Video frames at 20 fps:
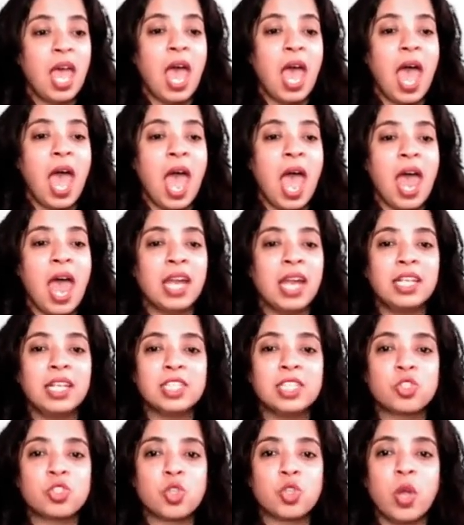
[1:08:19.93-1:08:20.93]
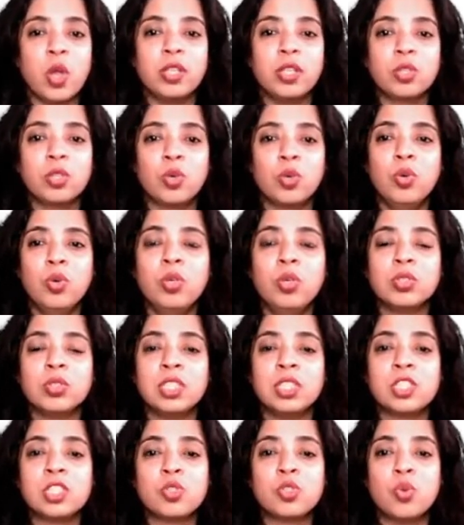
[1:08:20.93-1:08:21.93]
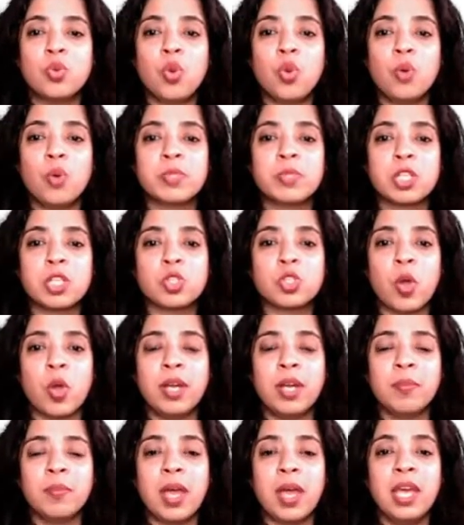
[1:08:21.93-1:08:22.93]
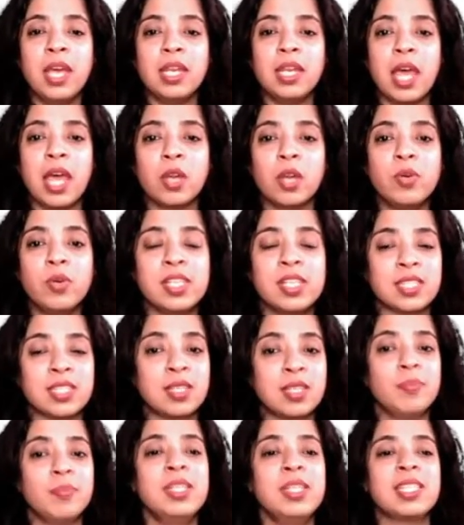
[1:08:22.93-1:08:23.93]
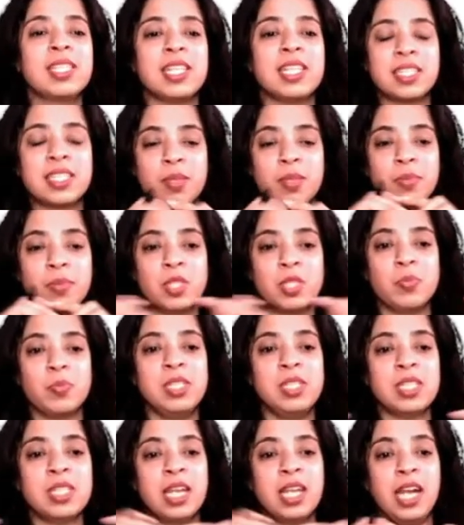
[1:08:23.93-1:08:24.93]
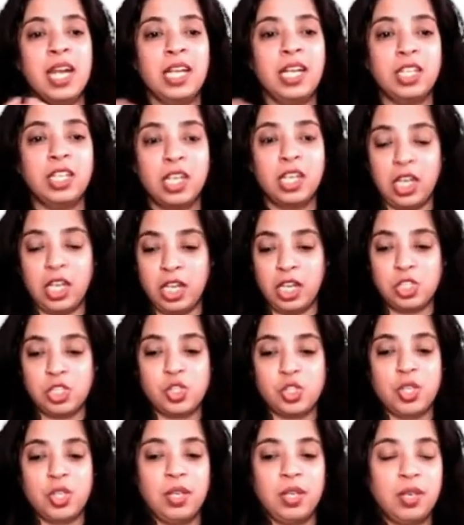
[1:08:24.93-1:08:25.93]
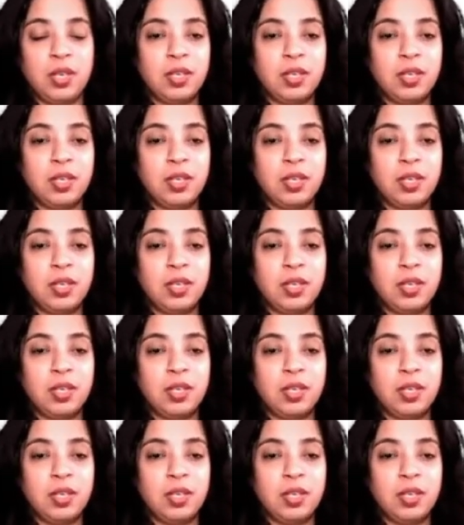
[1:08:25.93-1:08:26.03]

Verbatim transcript: and it is joined through. These two lobes are joined by a narrow isthmus. Isthmus means an interconnection.